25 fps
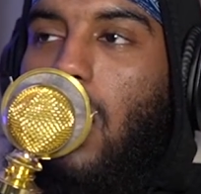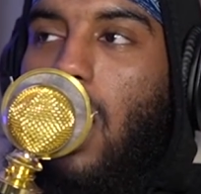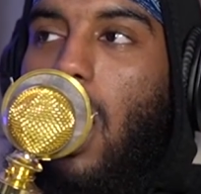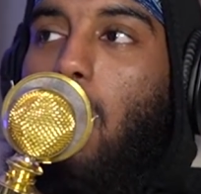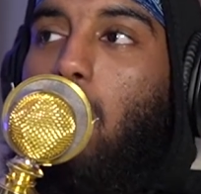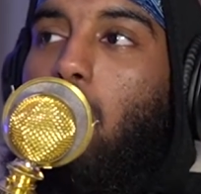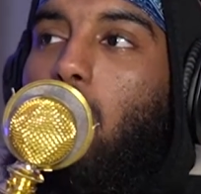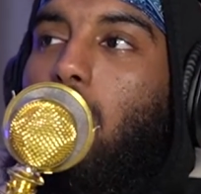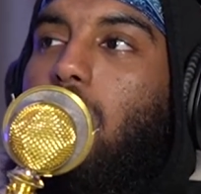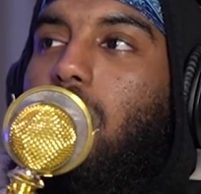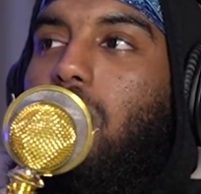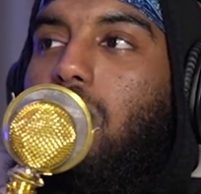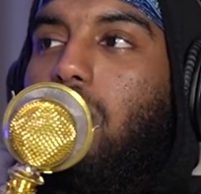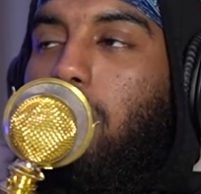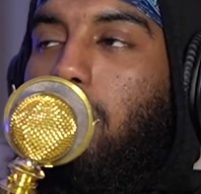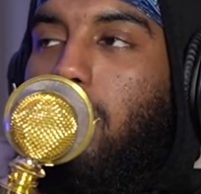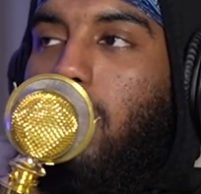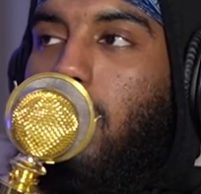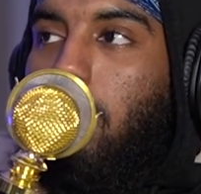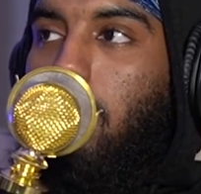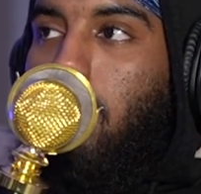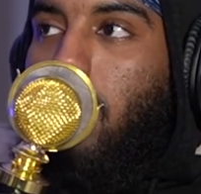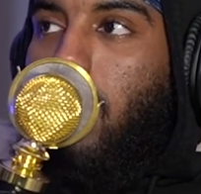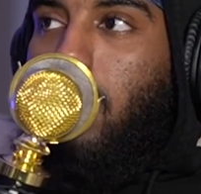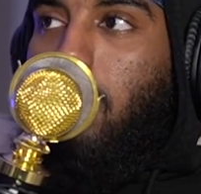Mm-hmm. Like, I wanted
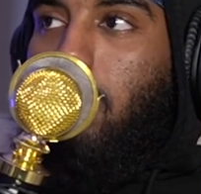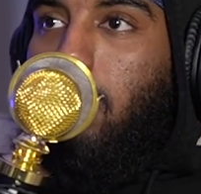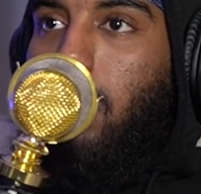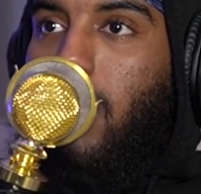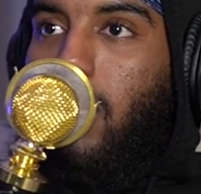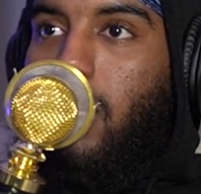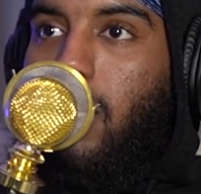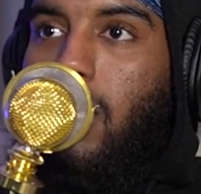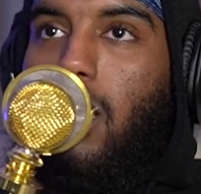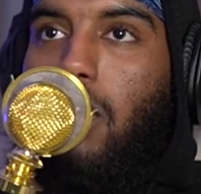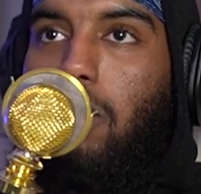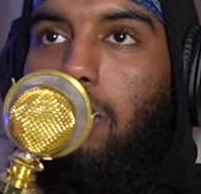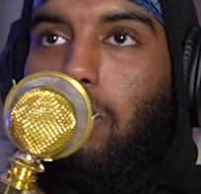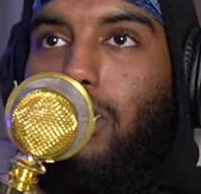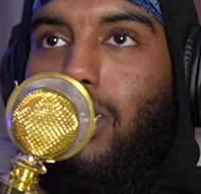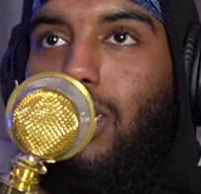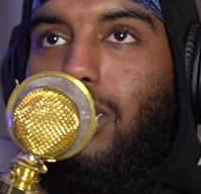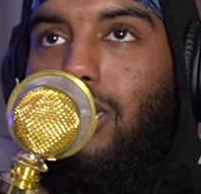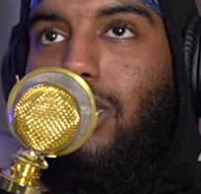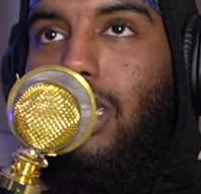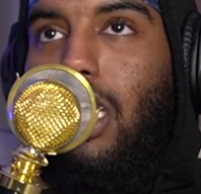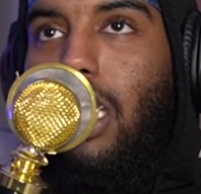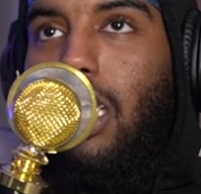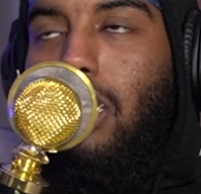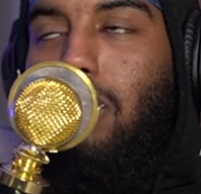to be a better man, yeah,
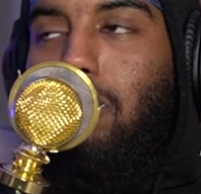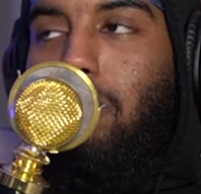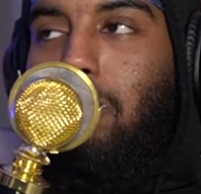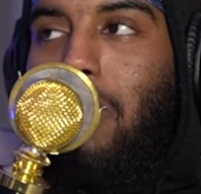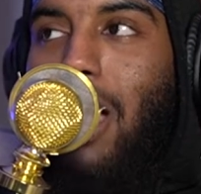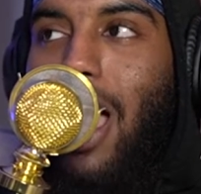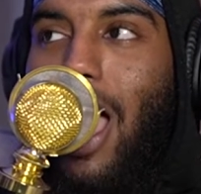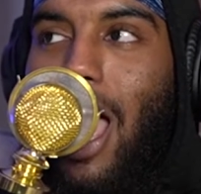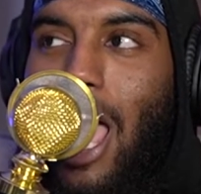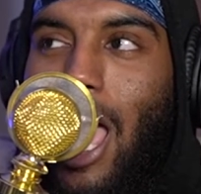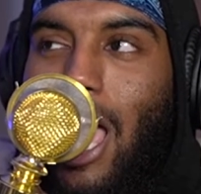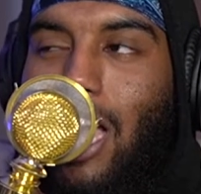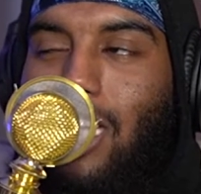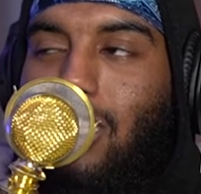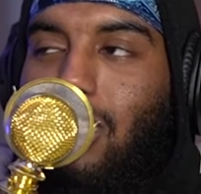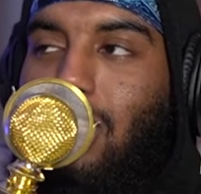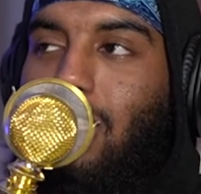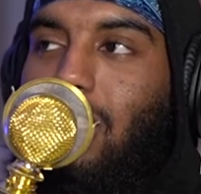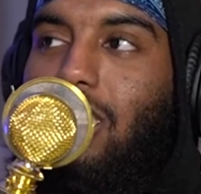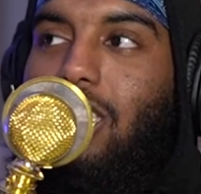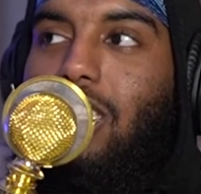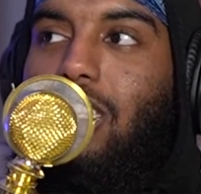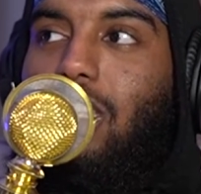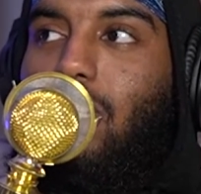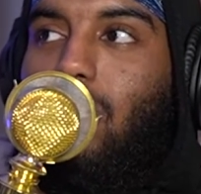but it's like my
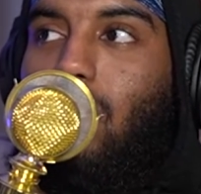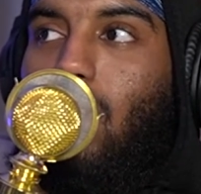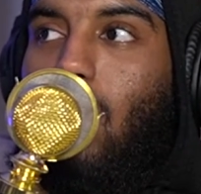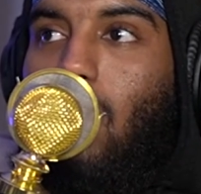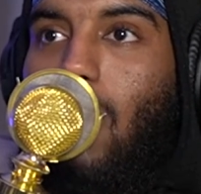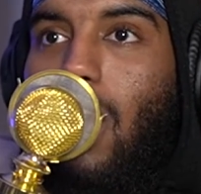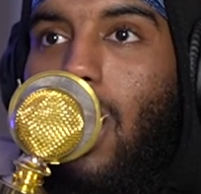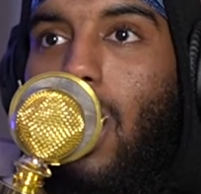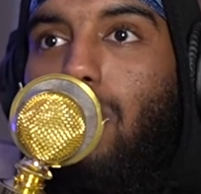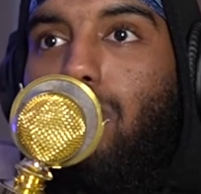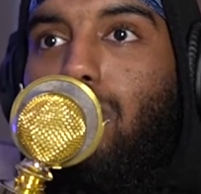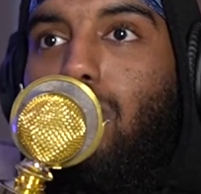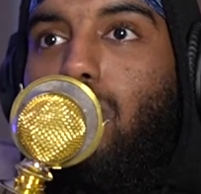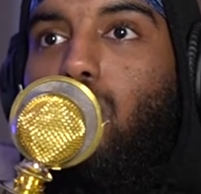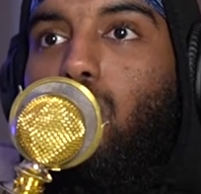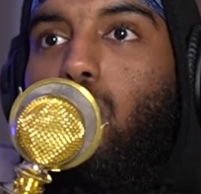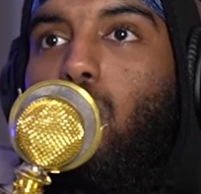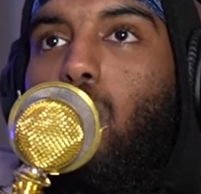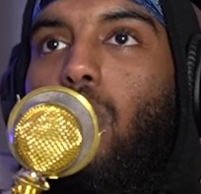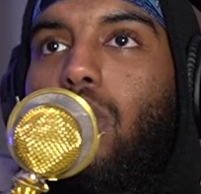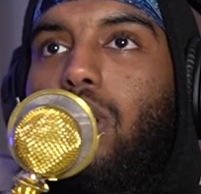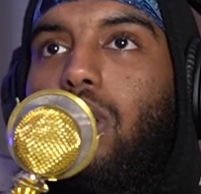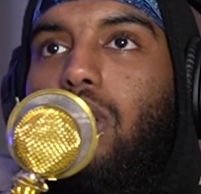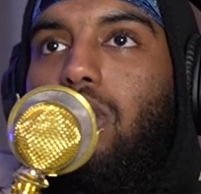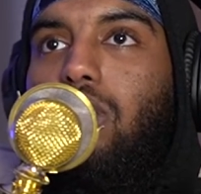actions didn't show. I
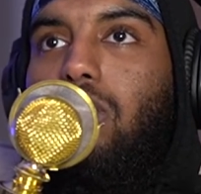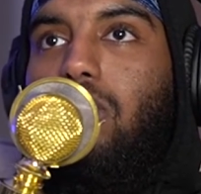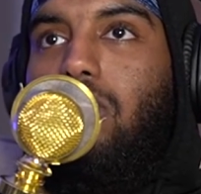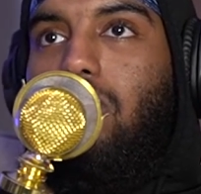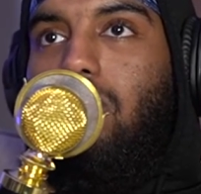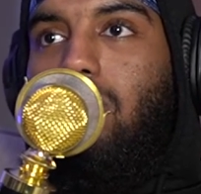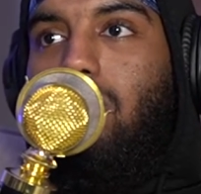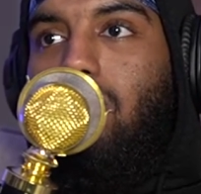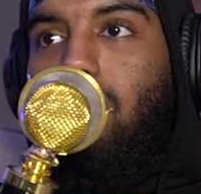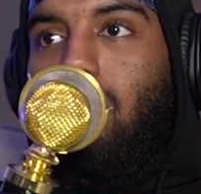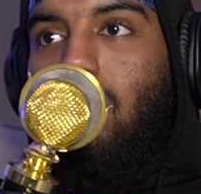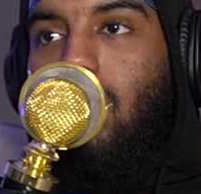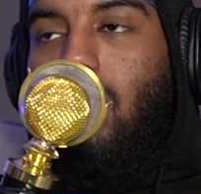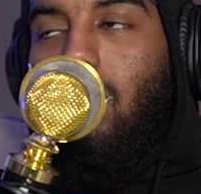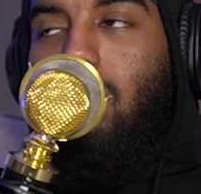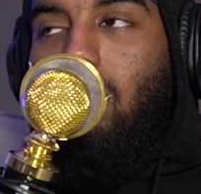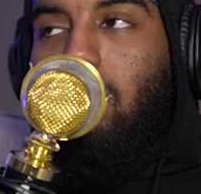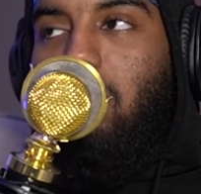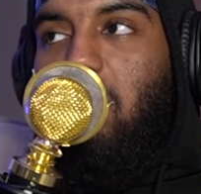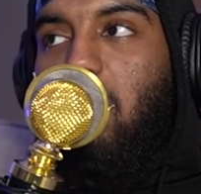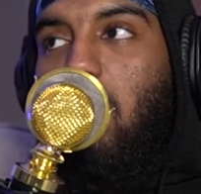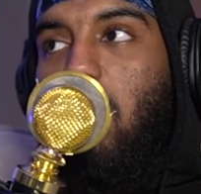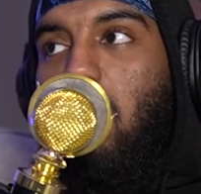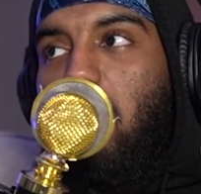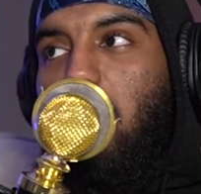always wanted,
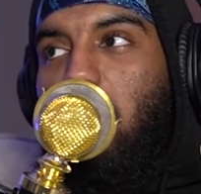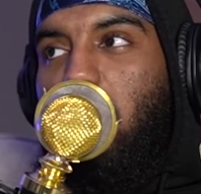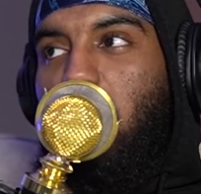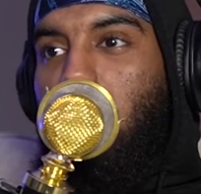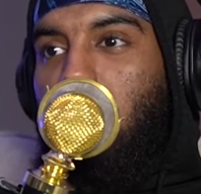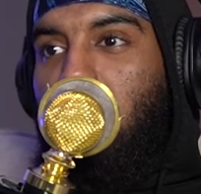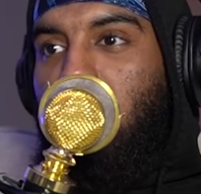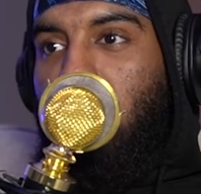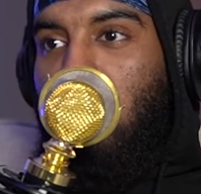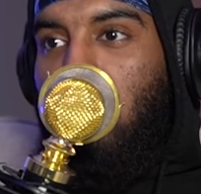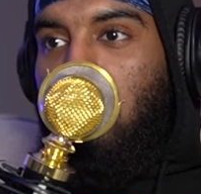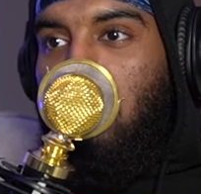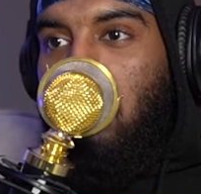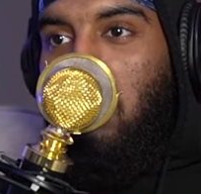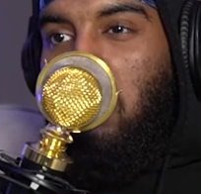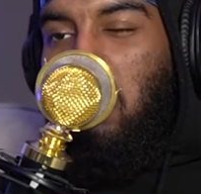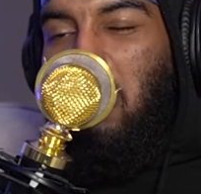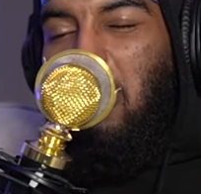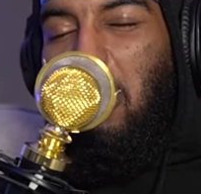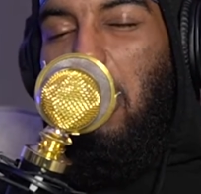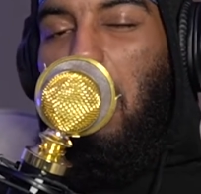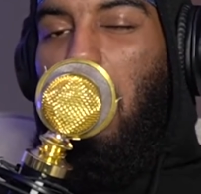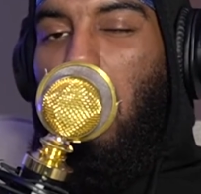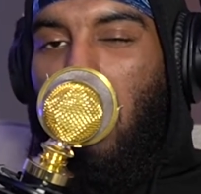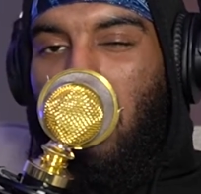through
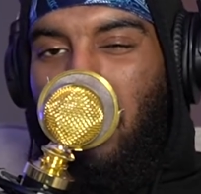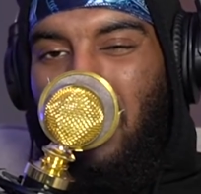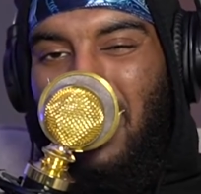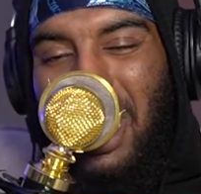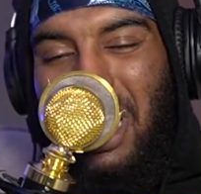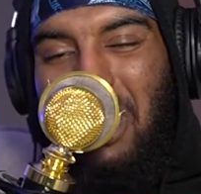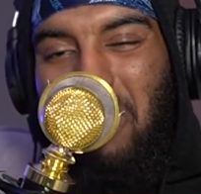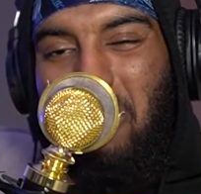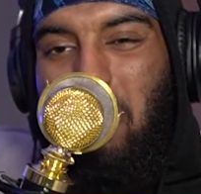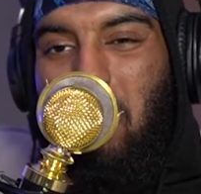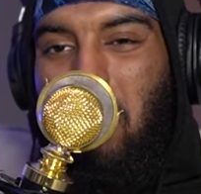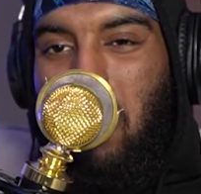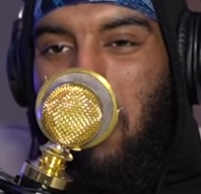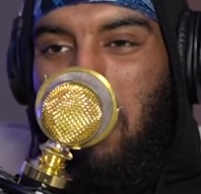intention, through the heart. Yeah,